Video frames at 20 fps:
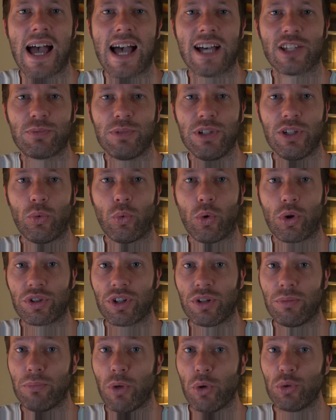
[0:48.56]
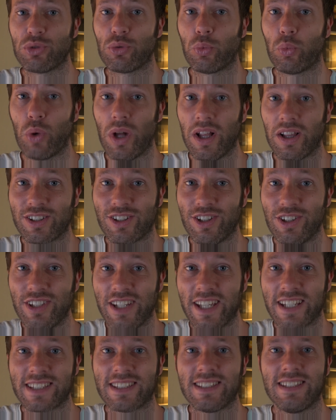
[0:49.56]
has been awarded most
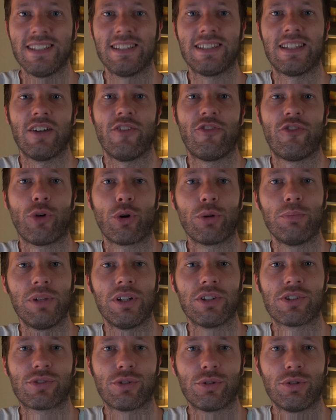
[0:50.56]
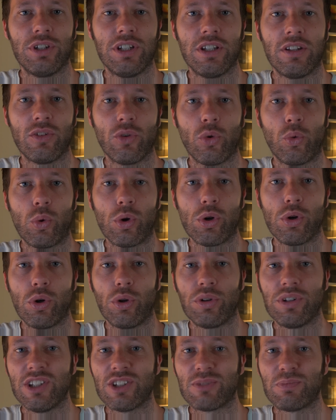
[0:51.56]
well-connected foreign minister in the
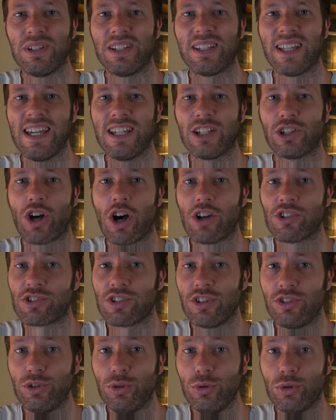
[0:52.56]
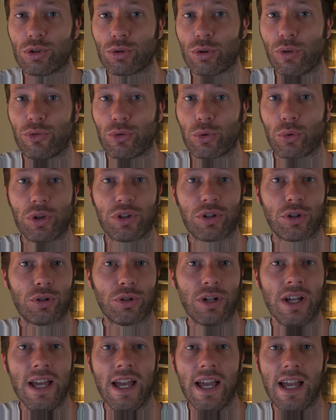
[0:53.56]
world. He's been a constant user of
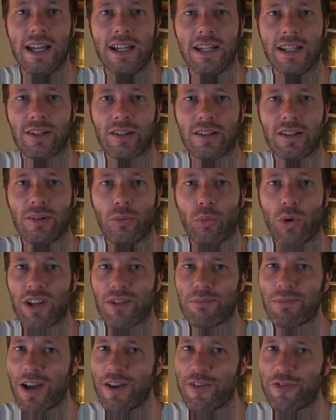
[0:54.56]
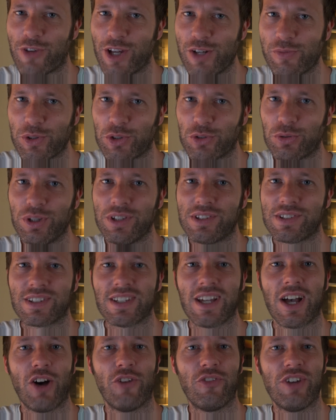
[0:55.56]
Twitter, and uh, one of my favorite
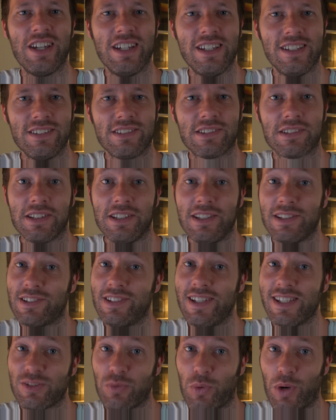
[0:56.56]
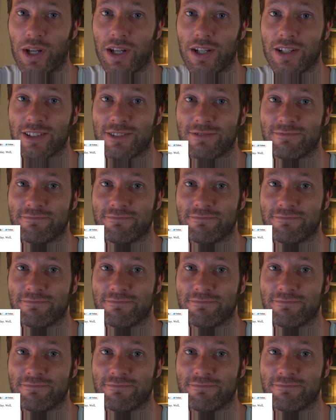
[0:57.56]
tweets of his is this one.